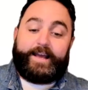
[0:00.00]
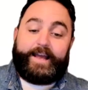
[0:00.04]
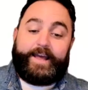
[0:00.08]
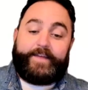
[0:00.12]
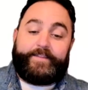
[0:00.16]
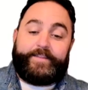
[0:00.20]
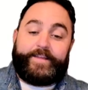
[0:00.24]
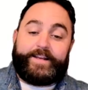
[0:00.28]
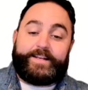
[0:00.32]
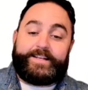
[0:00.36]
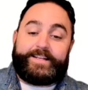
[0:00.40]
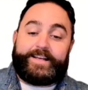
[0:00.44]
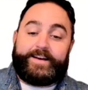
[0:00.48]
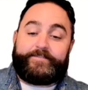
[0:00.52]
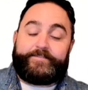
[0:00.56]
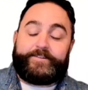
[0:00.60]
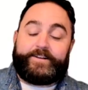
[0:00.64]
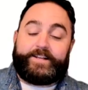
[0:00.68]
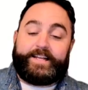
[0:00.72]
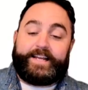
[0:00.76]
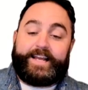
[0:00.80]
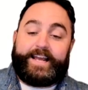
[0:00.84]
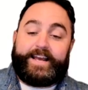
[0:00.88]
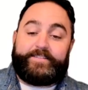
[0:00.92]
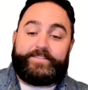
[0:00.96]
and they
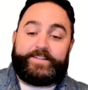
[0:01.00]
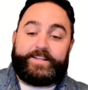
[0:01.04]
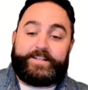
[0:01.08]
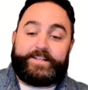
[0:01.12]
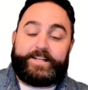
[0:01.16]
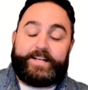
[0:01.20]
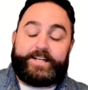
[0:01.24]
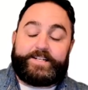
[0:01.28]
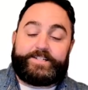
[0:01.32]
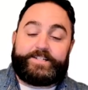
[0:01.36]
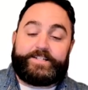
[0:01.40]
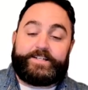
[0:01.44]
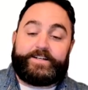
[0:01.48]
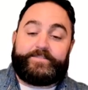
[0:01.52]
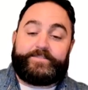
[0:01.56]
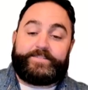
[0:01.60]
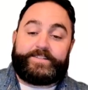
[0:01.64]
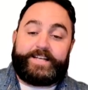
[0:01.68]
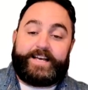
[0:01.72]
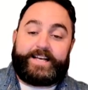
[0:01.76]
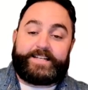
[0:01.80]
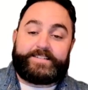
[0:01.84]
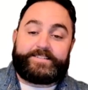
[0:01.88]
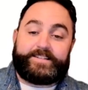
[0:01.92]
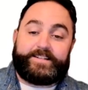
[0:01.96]
definitely have the attention of
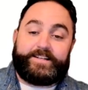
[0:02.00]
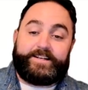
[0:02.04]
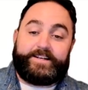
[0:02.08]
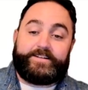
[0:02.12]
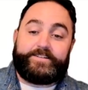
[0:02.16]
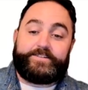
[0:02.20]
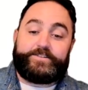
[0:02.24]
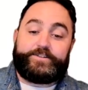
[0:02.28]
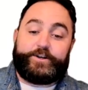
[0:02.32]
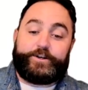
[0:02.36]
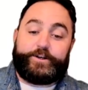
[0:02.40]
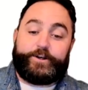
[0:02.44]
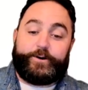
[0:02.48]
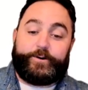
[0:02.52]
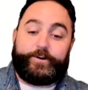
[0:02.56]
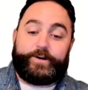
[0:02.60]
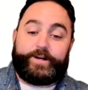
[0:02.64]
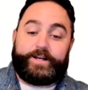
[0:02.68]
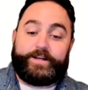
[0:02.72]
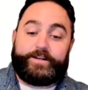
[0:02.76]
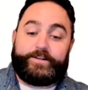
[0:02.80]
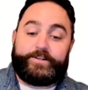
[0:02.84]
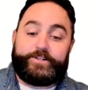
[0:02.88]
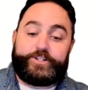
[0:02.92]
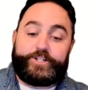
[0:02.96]
Tesla,
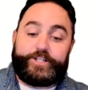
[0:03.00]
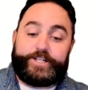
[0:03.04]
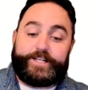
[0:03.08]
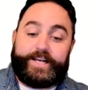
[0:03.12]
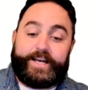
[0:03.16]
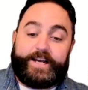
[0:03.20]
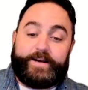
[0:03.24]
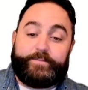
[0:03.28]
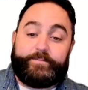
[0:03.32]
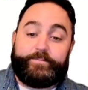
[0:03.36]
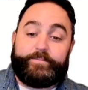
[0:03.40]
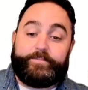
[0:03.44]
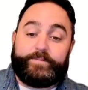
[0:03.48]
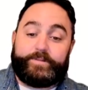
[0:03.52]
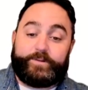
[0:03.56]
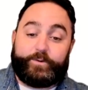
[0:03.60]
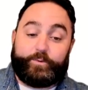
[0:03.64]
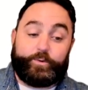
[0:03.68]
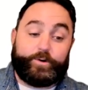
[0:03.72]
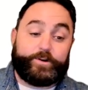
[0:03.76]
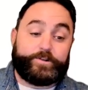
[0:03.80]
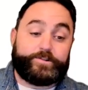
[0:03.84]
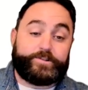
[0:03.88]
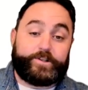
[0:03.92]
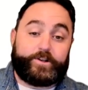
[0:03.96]
Toyota, GM, the
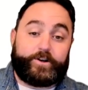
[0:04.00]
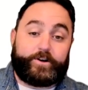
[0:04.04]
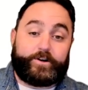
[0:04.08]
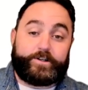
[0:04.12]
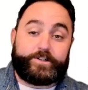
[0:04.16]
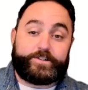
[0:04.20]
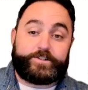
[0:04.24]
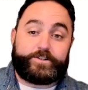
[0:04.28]
world's largest